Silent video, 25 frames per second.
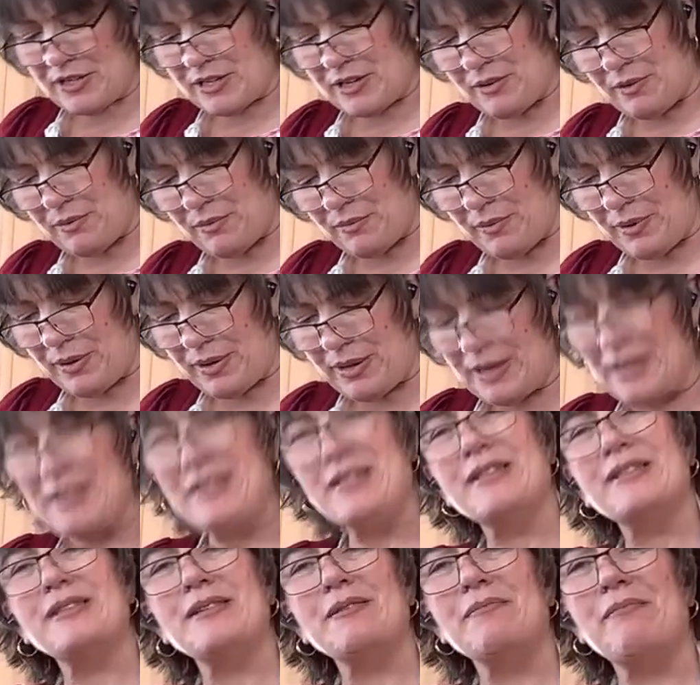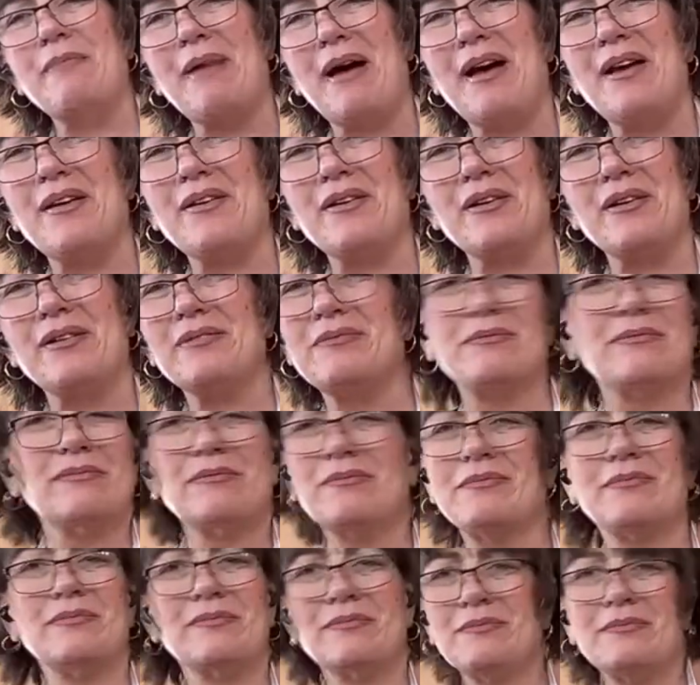so it really doesn't matter.
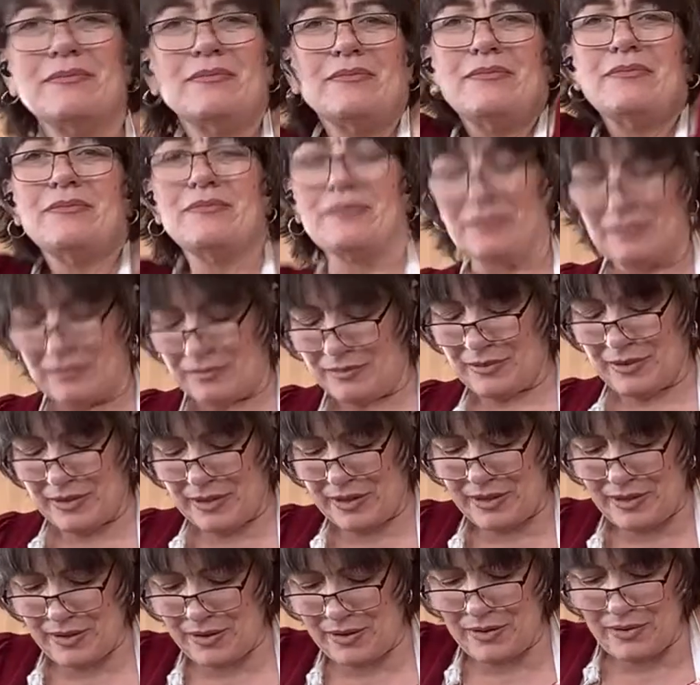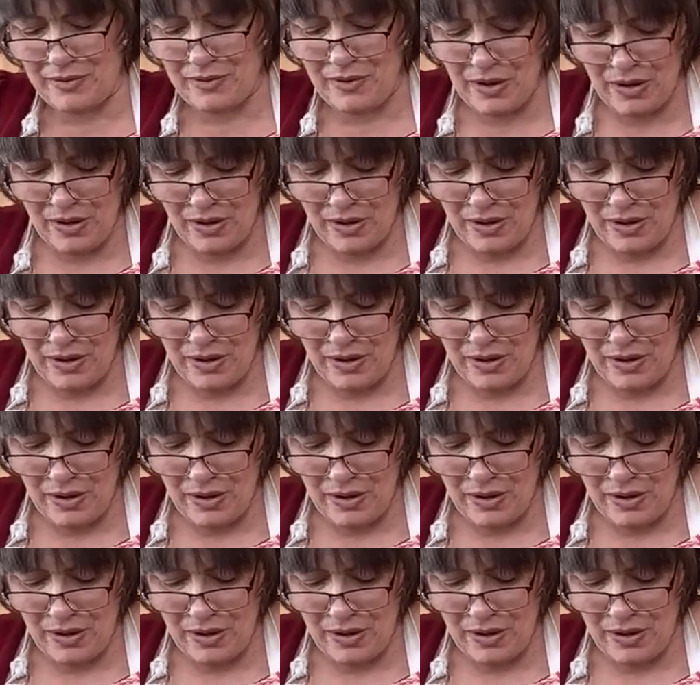You know,